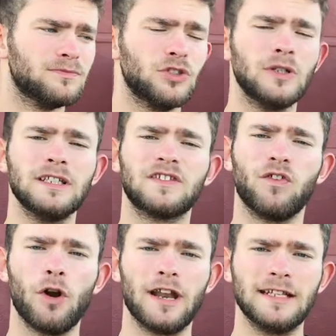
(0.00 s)
do at least
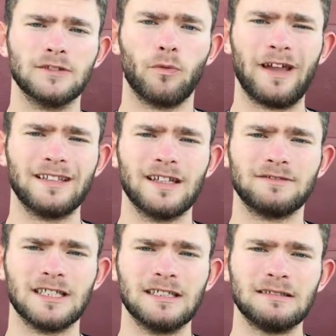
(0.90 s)
4 days of
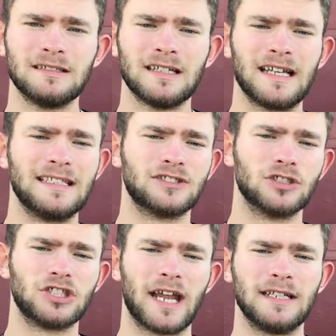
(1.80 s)
weightlifting,
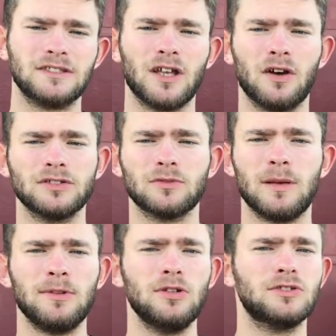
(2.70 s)
interchange those. So
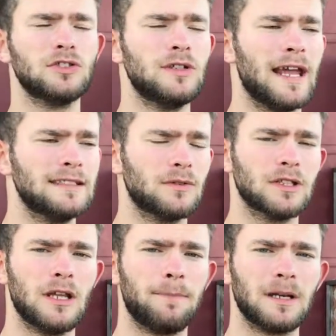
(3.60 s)
maybe do 2 days of
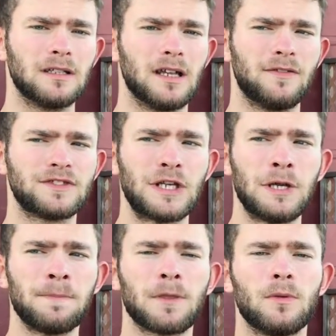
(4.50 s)
Olympic lifts
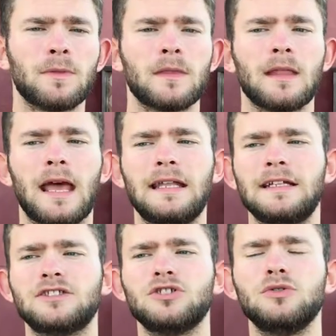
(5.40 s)
and
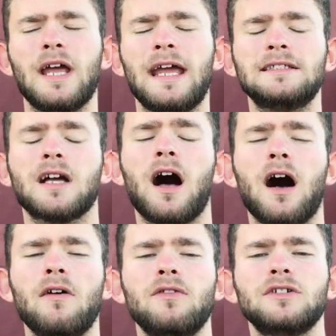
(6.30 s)
then 2 days
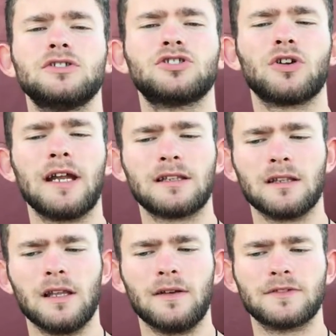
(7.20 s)
of strength
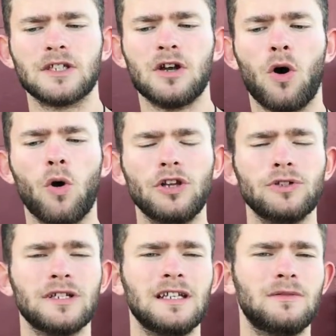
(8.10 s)
lifts. Or you
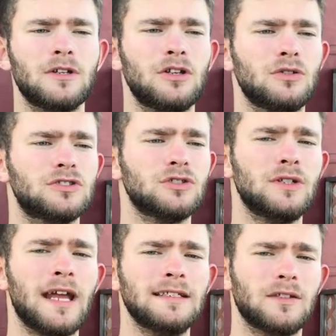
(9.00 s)
could even do 2
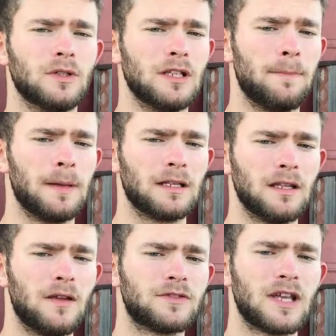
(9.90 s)
days of Olympic
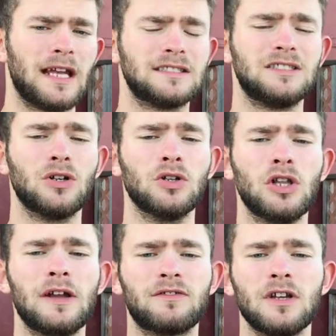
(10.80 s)
lifts and still
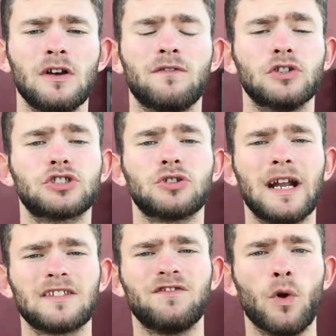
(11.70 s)
lift for
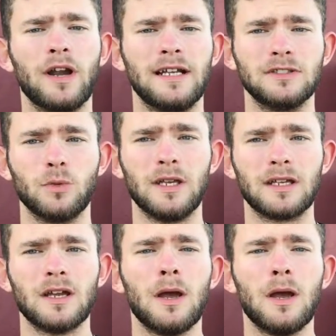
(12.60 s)
strength 4 days a week,